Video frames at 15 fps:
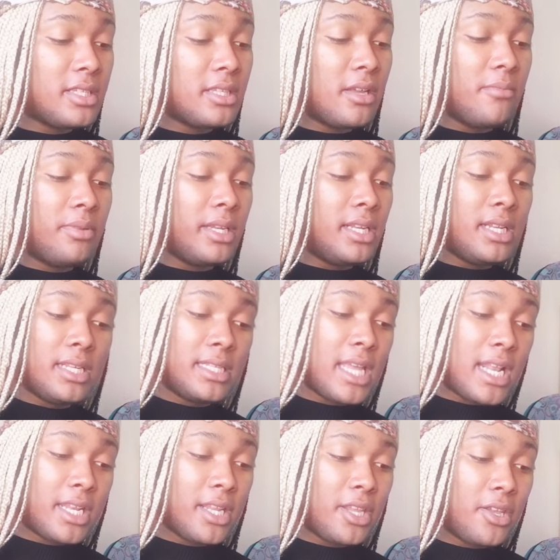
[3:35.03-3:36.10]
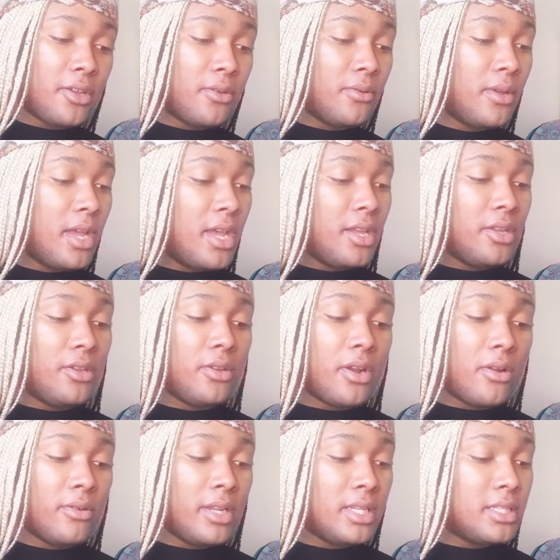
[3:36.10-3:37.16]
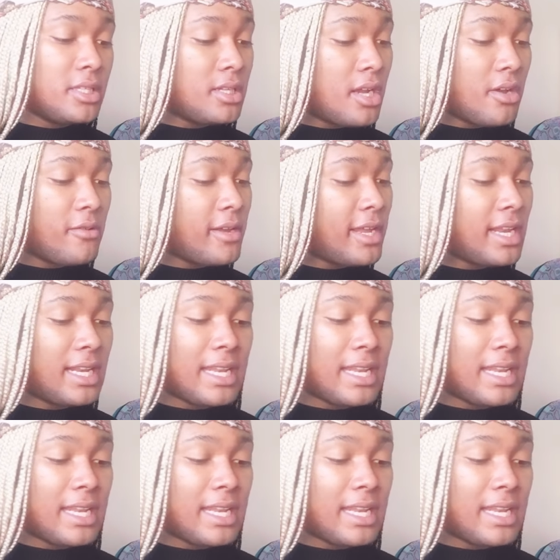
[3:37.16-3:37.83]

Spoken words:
is completely telling you, you don't need to know it.